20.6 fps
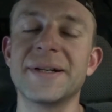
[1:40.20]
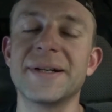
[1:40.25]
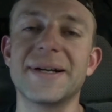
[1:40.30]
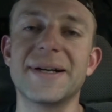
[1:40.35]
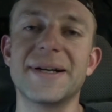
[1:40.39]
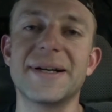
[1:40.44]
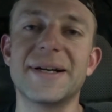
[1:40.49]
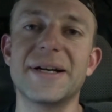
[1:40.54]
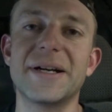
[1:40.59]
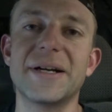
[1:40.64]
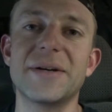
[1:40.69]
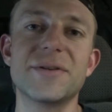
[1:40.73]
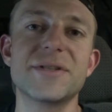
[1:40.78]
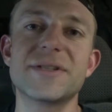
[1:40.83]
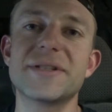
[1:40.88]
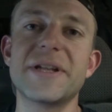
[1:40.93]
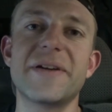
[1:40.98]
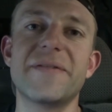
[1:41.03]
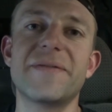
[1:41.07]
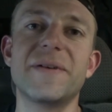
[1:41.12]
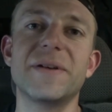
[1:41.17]
uh, just
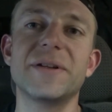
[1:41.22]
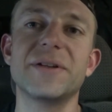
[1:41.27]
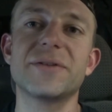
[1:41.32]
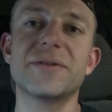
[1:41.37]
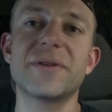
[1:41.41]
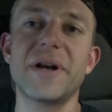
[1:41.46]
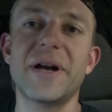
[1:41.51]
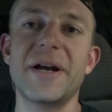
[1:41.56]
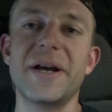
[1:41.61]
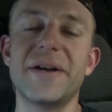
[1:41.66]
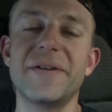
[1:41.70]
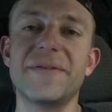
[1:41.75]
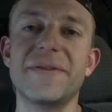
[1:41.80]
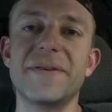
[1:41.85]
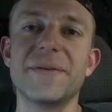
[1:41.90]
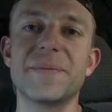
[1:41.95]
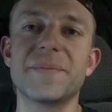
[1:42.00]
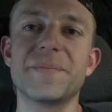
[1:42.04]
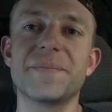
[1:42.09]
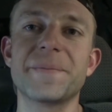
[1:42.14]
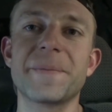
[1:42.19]
not fun to drive.
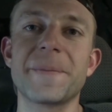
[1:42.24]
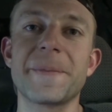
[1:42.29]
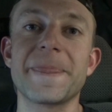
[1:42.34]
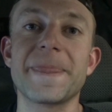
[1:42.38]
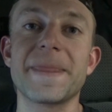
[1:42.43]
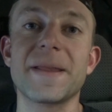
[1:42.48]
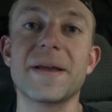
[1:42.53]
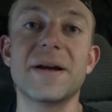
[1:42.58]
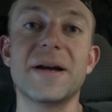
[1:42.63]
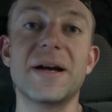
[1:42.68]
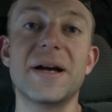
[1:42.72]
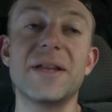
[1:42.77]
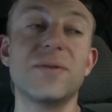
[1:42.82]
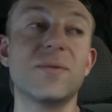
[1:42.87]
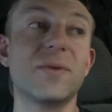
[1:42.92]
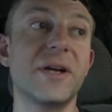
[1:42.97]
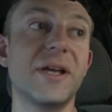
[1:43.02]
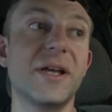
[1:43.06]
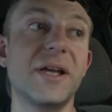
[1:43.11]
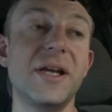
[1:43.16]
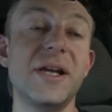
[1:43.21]
Uh, on the
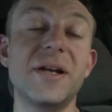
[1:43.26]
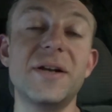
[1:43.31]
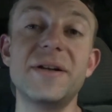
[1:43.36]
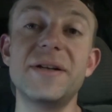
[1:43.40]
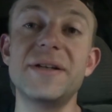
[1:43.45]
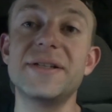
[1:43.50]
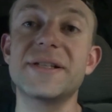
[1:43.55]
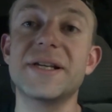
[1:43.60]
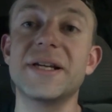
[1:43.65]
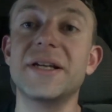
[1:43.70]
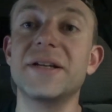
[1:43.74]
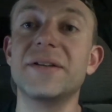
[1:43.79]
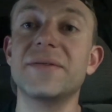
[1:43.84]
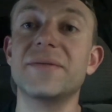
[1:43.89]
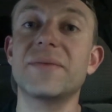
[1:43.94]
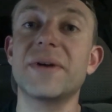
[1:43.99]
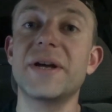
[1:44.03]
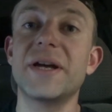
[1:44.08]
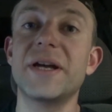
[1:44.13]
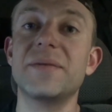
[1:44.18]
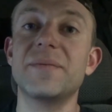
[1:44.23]
way here, he said it
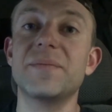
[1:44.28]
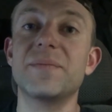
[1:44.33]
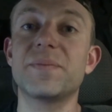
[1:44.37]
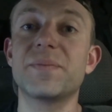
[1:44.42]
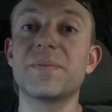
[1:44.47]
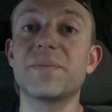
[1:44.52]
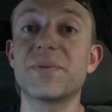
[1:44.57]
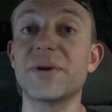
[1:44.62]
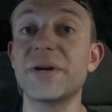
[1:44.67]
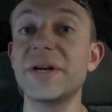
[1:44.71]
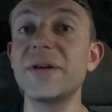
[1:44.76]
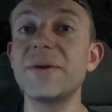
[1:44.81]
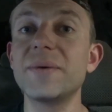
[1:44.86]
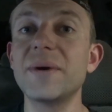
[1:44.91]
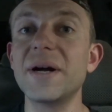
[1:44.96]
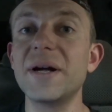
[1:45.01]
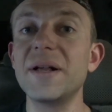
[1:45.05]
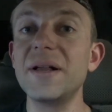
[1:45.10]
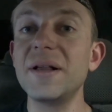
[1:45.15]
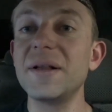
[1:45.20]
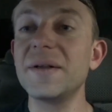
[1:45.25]
ran pretty
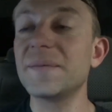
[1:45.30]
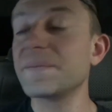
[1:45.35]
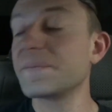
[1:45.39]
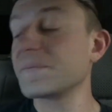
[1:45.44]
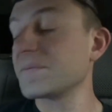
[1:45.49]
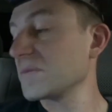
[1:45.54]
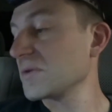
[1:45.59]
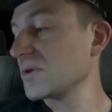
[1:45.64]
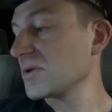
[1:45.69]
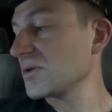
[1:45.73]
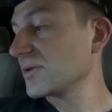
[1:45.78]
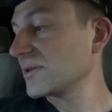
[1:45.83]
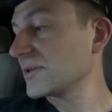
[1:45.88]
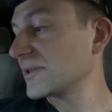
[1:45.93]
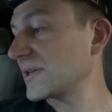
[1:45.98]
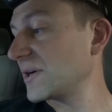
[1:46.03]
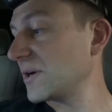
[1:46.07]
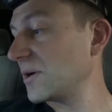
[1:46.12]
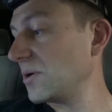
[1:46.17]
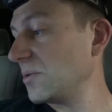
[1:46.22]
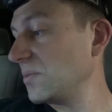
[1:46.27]
well.
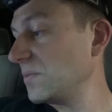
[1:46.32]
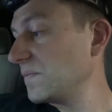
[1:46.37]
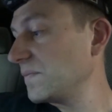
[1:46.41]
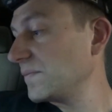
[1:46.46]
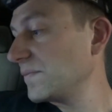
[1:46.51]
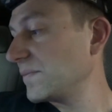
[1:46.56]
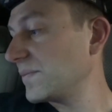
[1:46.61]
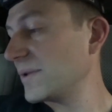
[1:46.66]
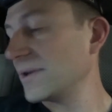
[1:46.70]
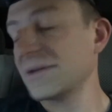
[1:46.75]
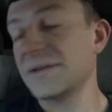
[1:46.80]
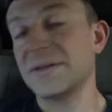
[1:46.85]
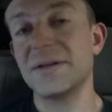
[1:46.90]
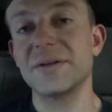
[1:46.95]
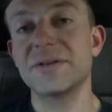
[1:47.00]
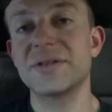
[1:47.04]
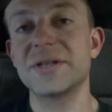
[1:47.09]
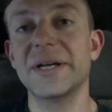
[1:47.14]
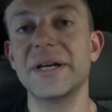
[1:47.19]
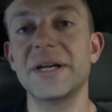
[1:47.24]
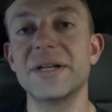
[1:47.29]
So, but you know,
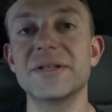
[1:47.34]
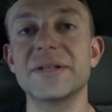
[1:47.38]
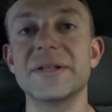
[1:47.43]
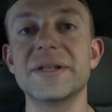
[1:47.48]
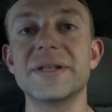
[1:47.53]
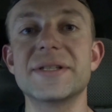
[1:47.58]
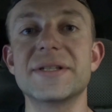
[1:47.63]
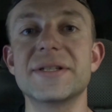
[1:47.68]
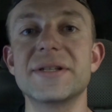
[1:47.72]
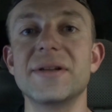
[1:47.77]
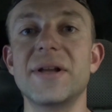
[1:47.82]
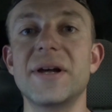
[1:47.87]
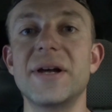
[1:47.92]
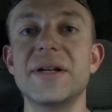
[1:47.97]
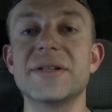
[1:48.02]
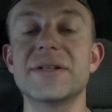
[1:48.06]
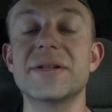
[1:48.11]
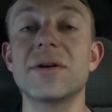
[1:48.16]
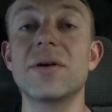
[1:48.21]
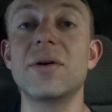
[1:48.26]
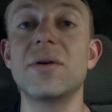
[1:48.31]
check engine light's still on,
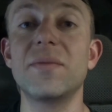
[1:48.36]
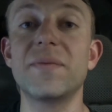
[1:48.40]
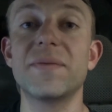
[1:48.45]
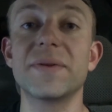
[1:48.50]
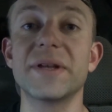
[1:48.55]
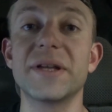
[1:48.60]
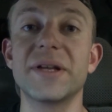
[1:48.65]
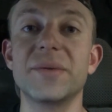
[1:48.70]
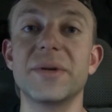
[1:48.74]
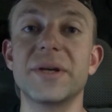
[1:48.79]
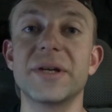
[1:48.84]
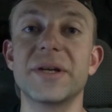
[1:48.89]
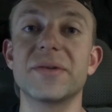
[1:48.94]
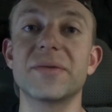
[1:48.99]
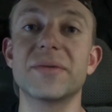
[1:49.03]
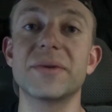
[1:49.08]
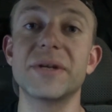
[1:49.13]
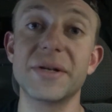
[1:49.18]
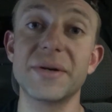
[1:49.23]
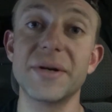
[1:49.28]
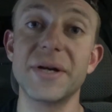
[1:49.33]
so hopefully we can
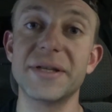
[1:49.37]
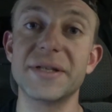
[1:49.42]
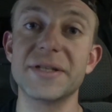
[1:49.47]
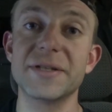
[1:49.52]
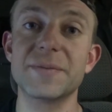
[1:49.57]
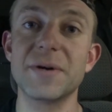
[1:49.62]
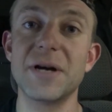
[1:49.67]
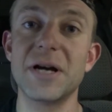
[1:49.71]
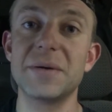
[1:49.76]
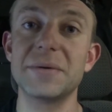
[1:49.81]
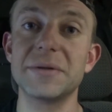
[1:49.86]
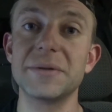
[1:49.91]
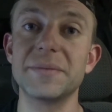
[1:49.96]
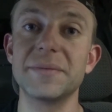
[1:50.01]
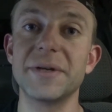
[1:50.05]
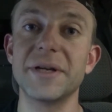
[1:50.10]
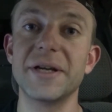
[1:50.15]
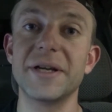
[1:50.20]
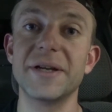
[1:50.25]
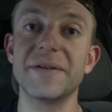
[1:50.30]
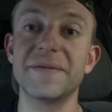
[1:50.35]
recreate this problem
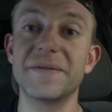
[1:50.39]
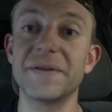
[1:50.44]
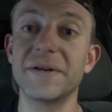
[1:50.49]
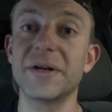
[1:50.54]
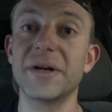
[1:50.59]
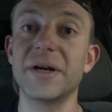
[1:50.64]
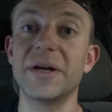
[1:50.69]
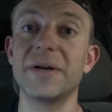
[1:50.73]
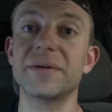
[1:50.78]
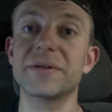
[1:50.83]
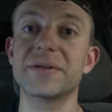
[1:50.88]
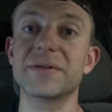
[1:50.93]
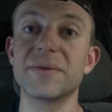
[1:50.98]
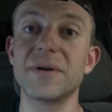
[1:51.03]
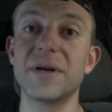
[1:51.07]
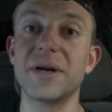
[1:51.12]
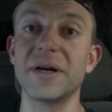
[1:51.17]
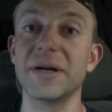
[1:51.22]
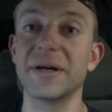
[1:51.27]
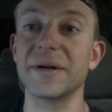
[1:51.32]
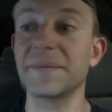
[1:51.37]
and figure out what's
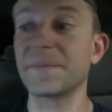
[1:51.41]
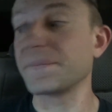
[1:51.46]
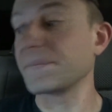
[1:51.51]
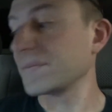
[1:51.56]
wrong.